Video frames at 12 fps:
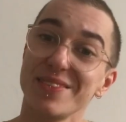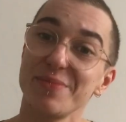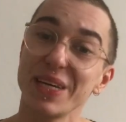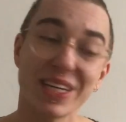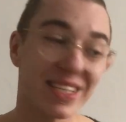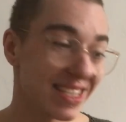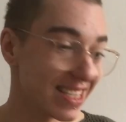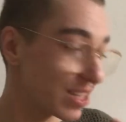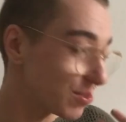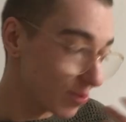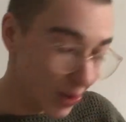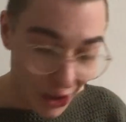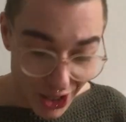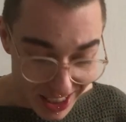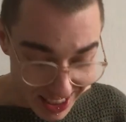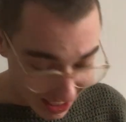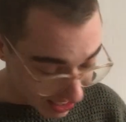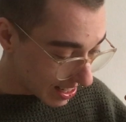because you've
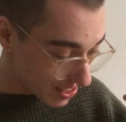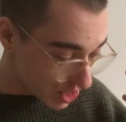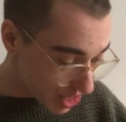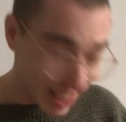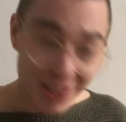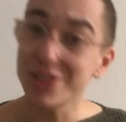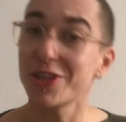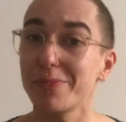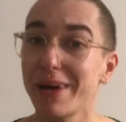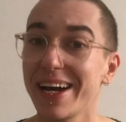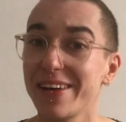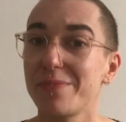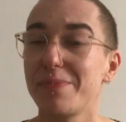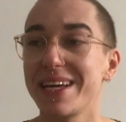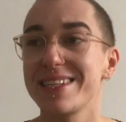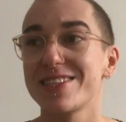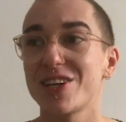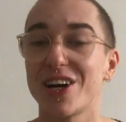learned and changed your mind
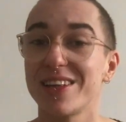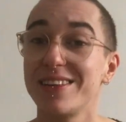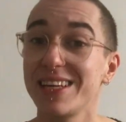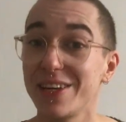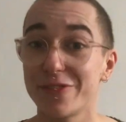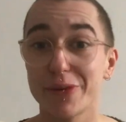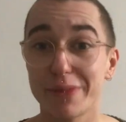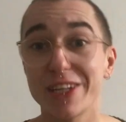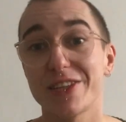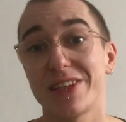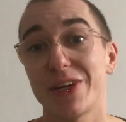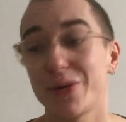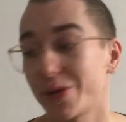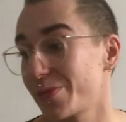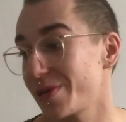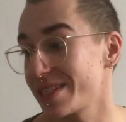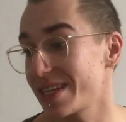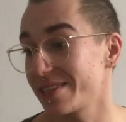based on the information that you were
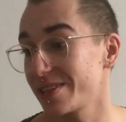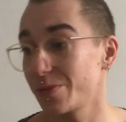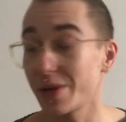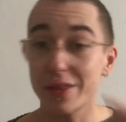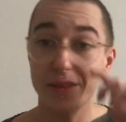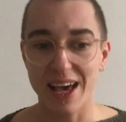presented with.